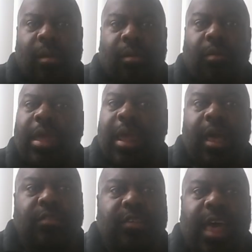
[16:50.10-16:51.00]
Right
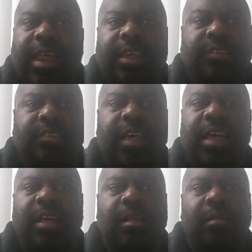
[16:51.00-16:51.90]
outside his
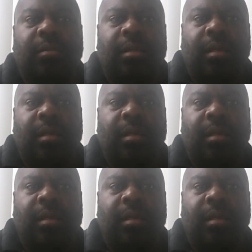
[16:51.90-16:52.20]
cell,